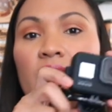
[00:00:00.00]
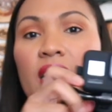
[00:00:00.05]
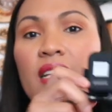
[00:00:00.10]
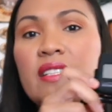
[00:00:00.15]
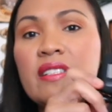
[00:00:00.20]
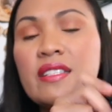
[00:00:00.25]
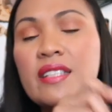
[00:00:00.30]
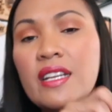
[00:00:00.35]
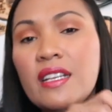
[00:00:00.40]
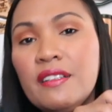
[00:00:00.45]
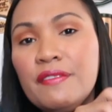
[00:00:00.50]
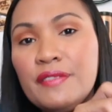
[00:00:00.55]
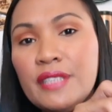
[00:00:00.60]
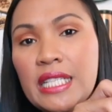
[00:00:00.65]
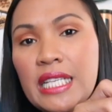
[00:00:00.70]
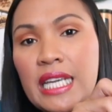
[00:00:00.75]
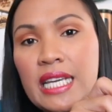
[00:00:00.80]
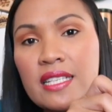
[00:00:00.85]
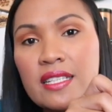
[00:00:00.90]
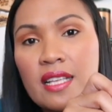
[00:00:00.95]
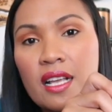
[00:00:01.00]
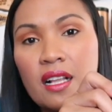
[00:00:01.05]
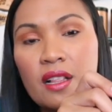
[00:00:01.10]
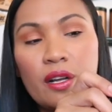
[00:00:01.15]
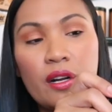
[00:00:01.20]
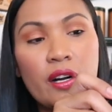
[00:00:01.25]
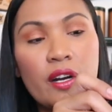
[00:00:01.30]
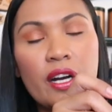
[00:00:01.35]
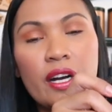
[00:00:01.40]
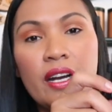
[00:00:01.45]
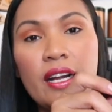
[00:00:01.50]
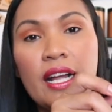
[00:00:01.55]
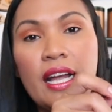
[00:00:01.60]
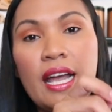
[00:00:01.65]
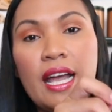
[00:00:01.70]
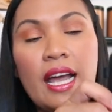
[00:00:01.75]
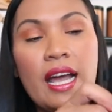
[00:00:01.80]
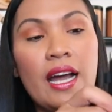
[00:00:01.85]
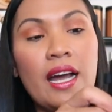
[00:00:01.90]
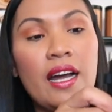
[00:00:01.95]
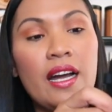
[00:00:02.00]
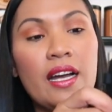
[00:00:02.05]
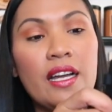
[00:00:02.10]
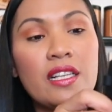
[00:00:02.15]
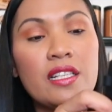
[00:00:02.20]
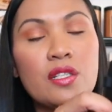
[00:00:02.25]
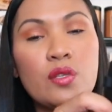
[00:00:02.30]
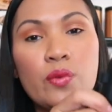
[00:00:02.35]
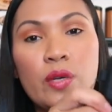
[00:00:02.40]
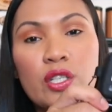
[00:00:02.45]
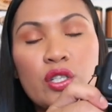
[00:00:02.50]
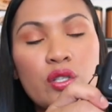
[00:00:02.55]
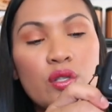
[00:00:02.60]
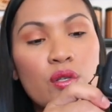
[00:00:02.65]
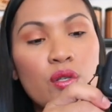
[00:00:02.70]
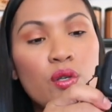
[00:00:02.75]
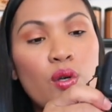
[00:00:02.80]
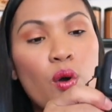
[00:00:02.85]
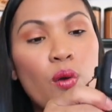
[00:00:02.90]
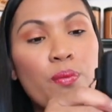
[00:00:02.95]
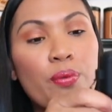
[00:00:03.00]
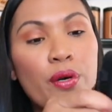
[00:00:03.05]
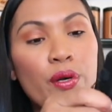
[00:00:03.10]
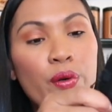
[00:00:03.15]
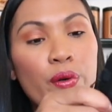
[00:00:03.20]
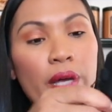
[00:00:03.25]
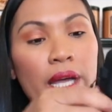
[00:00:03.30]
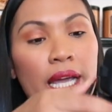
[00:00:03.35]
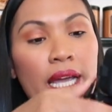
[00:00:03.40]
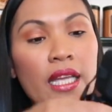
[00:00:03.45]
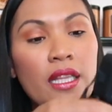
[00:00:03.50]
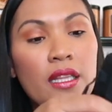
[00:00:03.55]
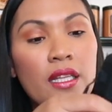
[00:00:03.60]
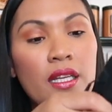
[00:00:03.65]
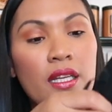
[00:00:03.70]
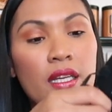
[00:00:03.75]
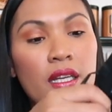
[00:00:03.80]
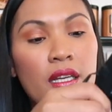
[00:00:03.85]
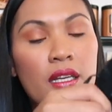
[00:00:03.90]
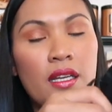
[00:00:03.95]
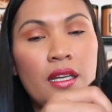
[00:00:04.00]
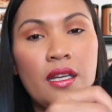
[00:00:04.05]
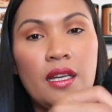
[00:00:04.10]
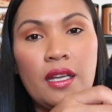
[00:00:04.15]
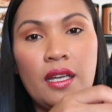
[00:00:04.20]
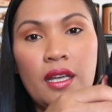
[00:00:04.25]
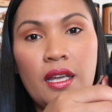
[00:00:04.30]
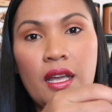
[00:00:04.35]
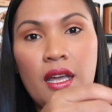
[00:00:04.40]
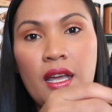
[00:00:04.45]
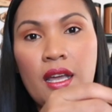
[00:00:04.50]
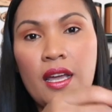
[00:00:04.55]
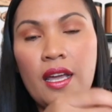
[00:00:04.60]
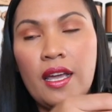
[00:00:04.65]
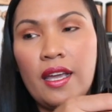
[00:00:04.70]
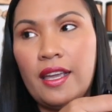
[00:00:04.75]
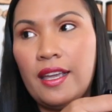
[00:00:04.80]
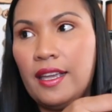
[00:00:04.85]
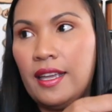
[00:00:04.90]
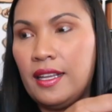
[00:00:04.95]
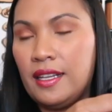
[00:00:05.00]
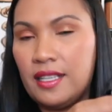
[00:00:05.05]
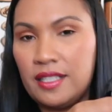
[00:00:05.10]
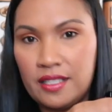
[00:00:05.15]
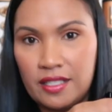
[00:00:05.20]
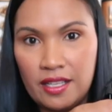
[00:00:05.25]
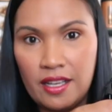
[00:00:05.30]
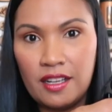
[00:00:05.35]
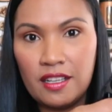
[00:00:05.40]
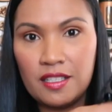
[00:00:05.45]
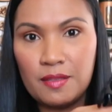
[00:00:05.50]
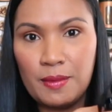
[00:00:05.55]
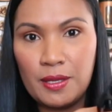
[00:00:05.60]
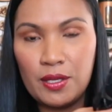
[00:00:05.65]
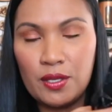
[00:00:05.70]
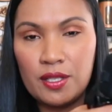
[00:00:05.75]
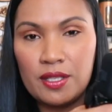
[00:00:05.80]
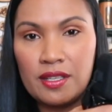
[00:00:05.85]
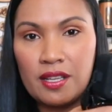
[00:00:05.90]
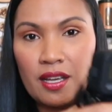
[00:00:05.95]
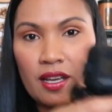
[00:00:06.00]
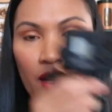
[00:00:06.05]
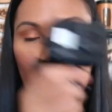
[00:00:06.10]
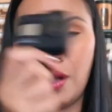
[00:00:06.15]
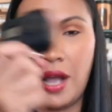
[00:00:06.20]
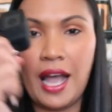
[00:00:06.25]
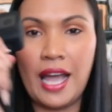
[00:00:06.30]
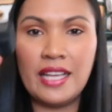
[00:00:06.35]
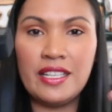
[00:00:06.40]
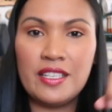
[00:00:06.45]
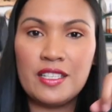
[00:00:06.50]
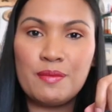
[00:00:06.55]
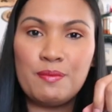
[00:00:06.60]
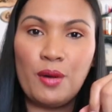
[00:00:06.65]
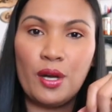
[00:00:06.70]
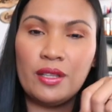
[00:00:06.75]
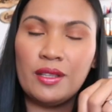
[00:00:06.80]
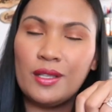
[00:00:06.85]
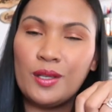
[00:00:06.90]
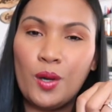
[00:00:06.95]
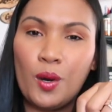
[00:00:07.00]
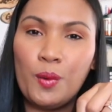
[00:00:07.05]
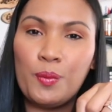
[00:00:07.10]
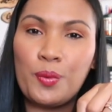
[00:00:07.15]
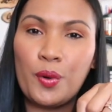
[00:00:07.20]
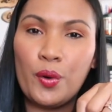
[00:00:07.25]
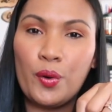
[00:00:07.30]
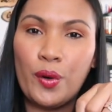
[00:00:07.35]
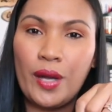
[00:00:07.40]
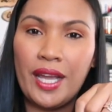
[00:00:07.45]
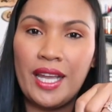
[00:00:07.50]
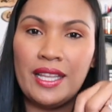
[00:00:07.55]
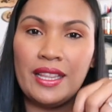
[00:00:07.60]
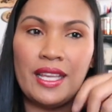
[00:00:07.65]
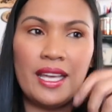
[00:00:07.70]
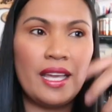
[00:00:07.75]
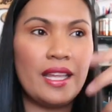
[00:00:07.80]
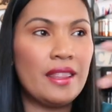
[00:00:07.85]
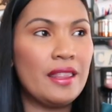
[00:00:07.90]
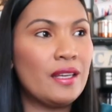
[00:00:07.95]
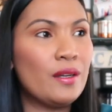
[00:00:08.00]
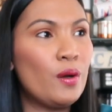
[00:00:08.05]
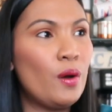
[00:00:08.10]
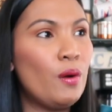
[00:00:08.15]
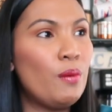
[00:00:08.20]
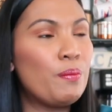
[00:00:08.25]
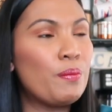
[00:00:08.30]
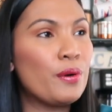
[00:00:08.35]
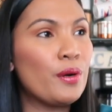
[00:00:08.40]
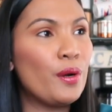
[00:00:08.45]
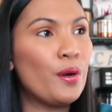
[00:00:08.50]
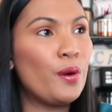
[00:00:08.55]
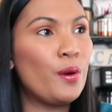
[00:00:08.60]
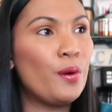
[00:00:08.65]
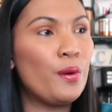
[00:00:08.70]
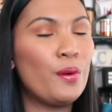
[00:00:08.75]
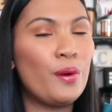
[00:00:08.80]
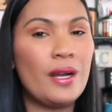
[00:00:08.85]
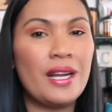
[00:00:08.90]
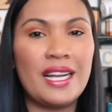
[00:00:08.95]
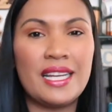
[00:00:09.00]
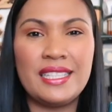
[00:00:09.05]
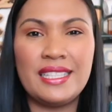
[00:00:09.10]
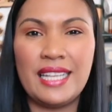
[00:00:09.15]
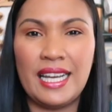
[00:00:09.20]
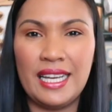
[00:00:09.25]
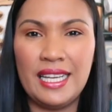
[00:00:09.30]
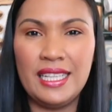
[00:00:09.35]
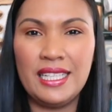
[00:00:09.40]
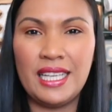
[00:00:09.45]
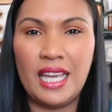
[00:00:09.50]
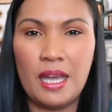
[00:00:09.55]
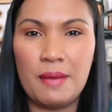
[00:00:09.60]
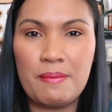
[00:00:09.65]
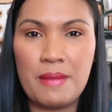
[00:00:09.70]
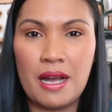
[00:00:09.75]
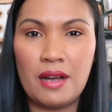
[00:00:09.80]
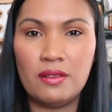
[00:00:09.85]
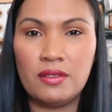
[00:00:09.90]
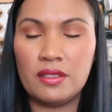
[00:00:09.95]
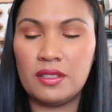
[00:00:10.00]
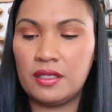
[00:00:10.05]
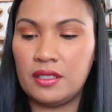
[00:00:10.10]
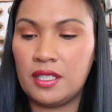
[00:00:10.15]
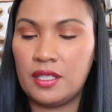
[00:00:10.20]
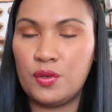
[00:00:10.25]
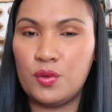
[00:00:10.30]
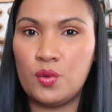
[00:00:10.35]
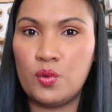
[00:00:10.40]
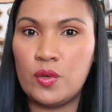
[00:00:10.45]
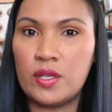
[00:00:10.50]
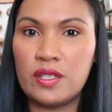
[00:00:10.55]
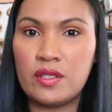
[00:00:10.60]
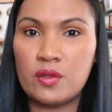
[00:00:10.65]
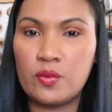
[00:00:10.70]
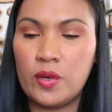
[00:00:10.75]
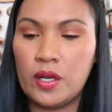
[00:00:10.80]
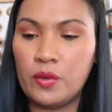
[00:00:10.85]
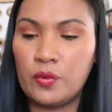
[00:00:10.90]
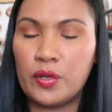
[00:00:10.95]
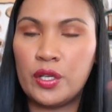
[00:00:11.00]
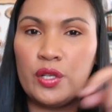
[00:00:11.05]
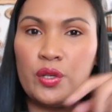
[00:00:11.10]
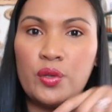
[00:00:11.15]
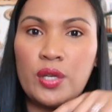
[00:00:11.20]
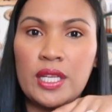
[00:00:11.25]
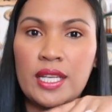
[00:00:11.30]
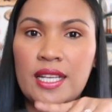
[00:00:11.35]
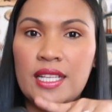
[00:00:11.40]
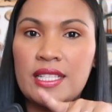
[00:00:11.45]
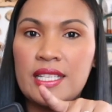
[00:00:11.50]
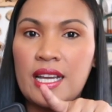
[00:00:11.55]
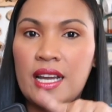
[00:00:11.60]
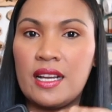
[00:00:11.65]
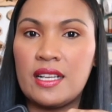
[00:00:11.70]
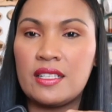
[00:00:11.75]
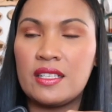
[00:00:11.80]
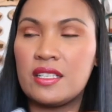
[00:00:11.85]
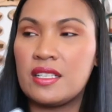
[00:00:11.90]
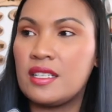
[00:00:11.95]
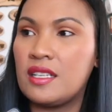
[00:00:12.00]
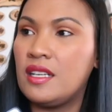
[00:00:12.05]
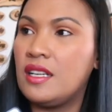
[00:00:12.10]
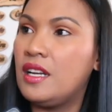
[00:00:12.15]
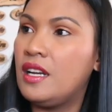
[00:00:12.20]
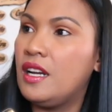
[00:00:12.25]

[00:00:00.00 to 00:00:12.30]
instead of DSLR, I switched to GoPro 8, and it sucks because I just bought the GoPro 8 and the GoPro 9 came out, the newest one, where you can attach,